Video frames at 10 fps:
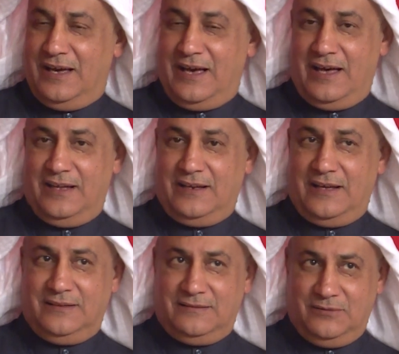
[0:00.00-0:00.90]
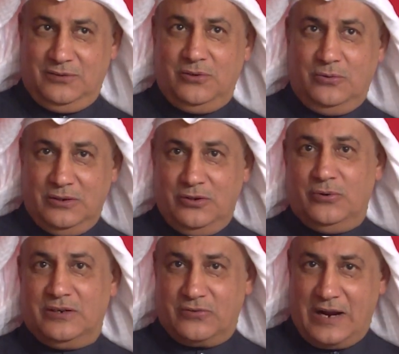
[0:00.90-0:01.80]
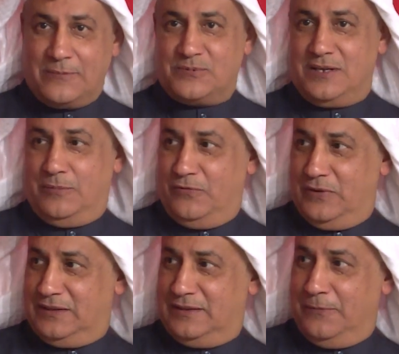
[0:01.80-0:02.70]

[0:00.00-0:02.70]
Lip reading: and you will grab some of it.